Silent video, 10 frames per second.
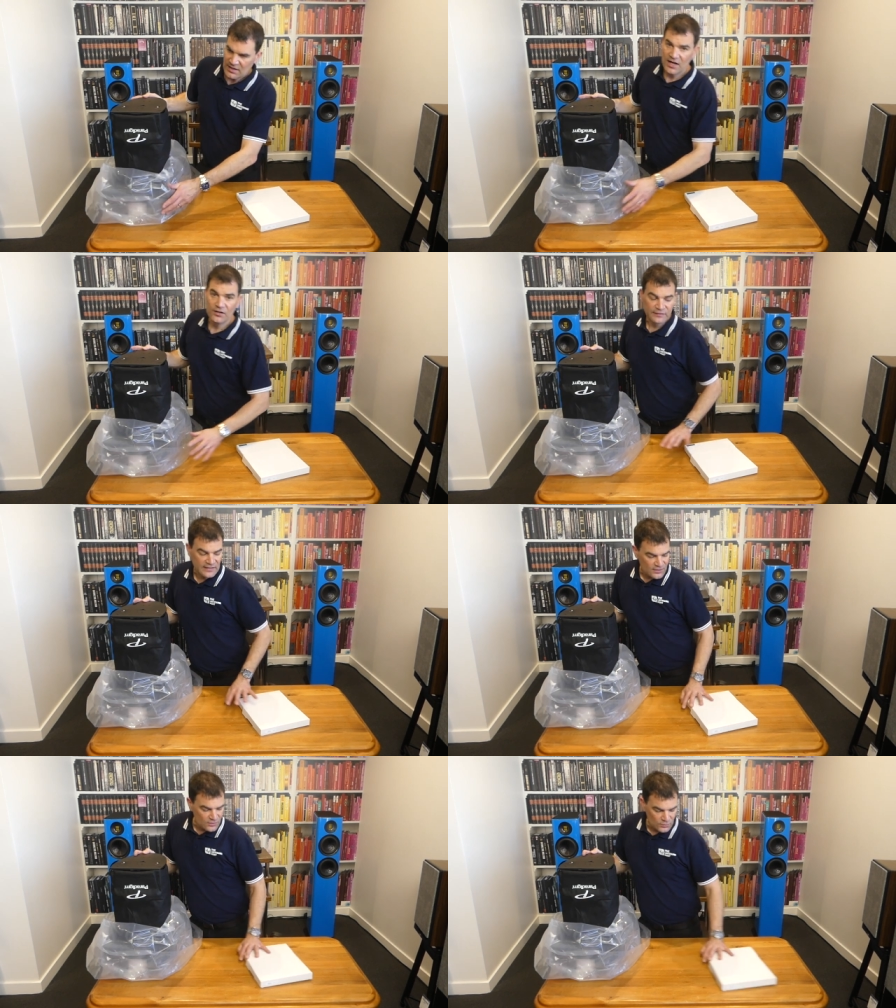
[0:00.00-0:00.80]
out of
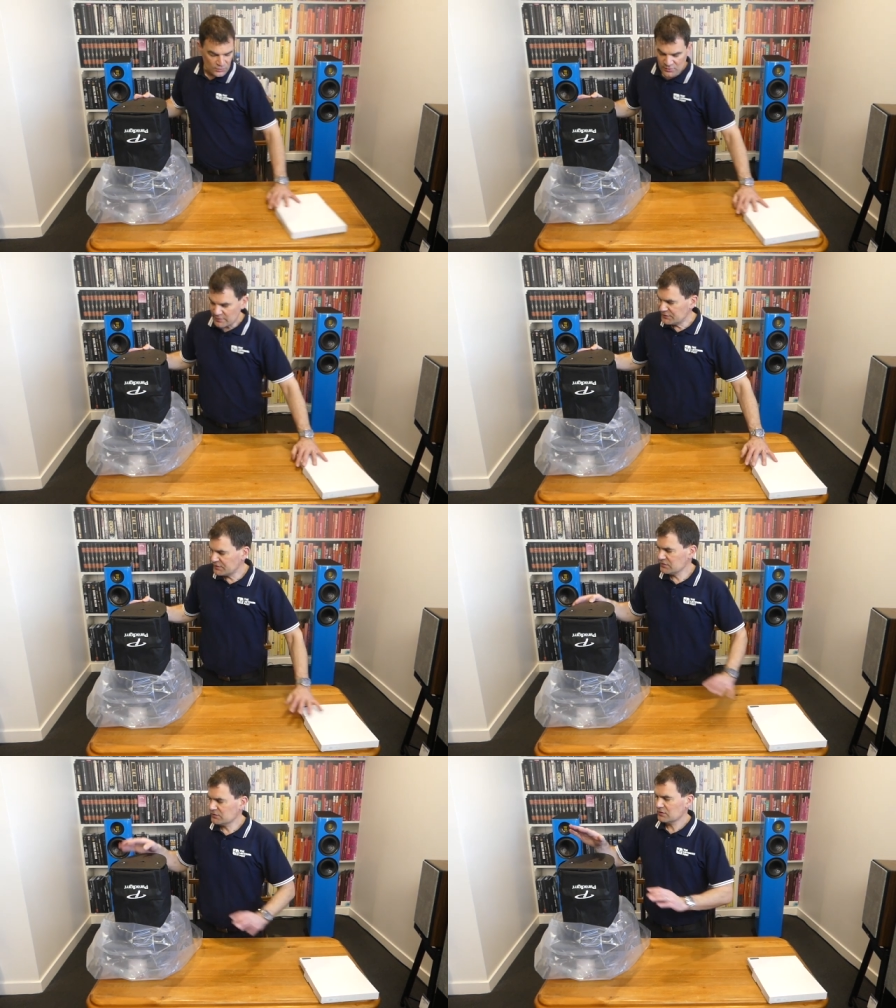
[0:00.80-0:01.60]
luck or
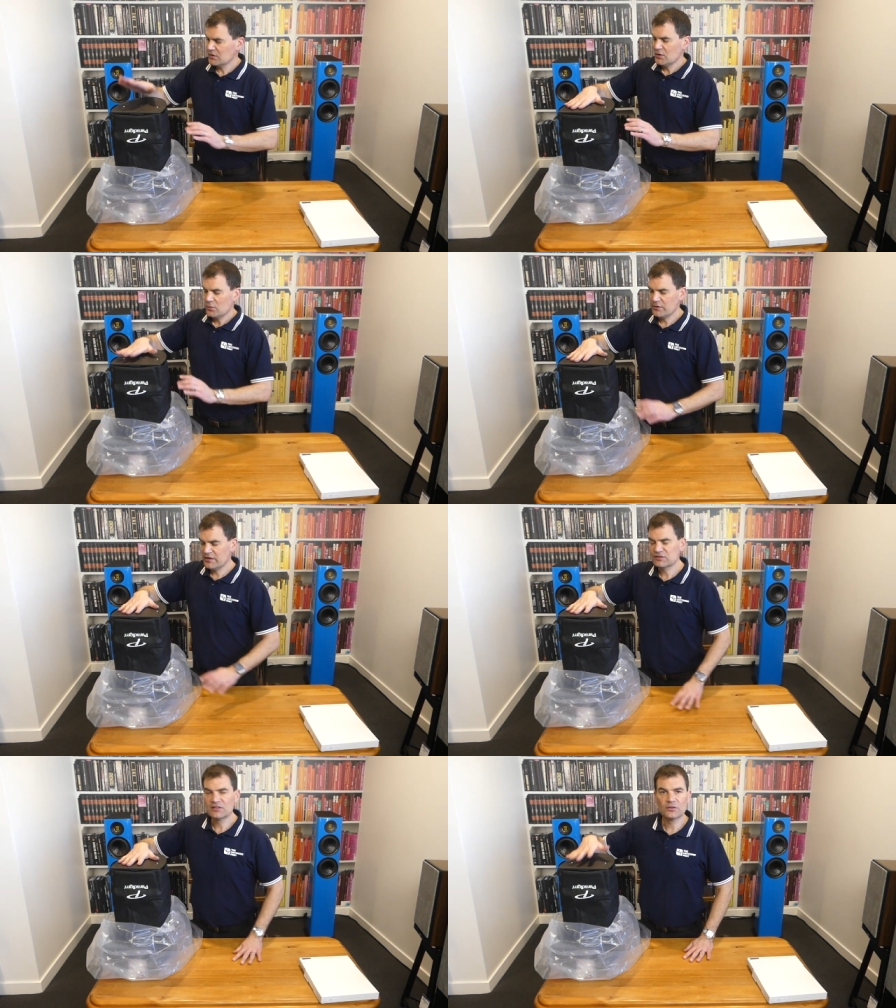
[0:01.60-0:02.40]
coincidence, we're
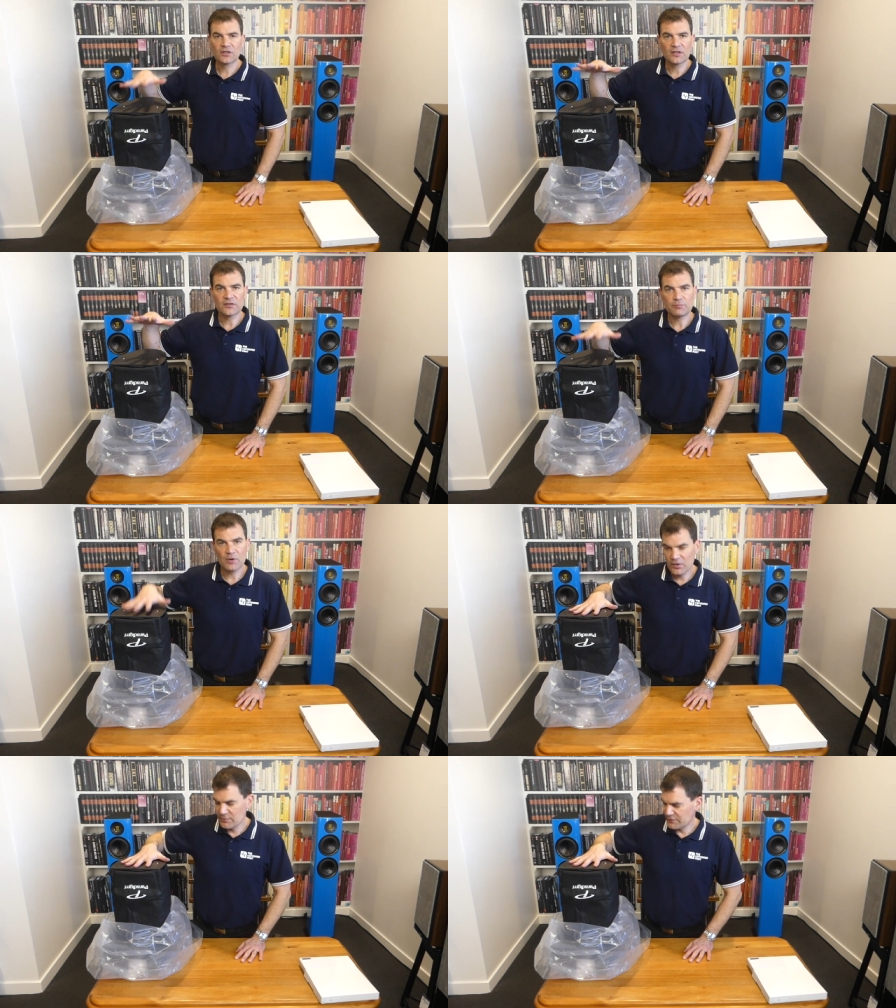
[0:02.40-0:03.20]
actually looking at the
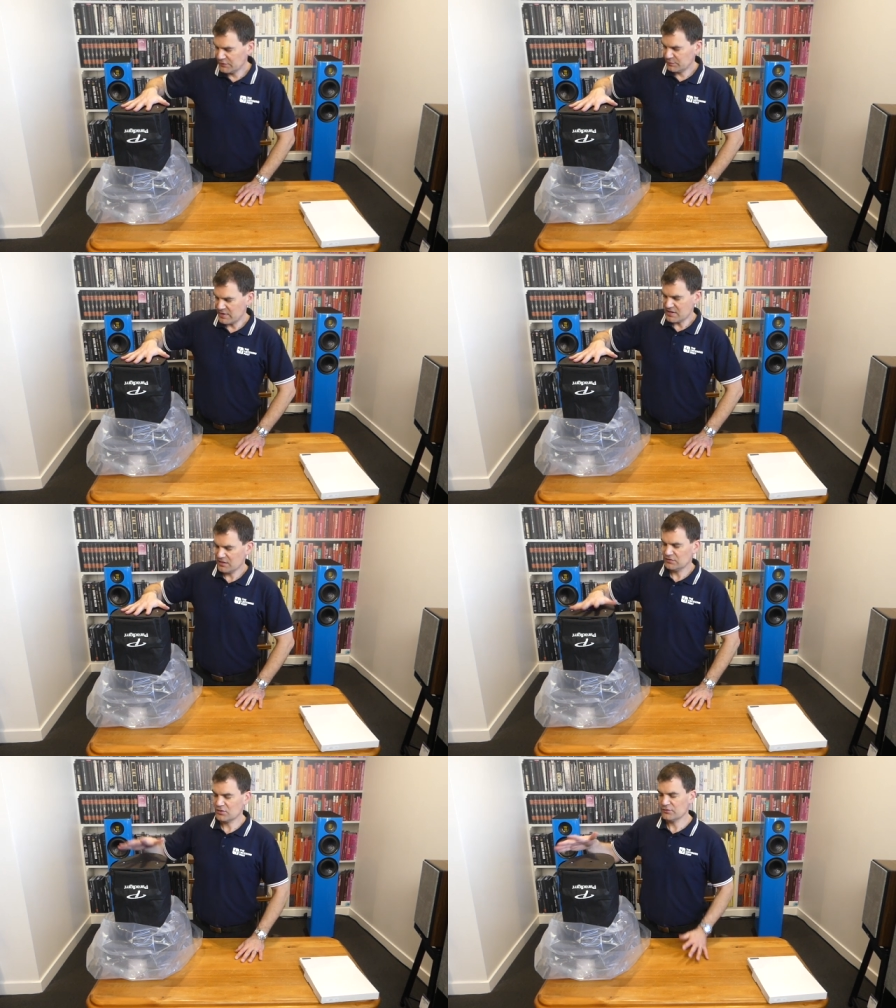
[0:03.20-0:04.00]
bottom of the speaker and so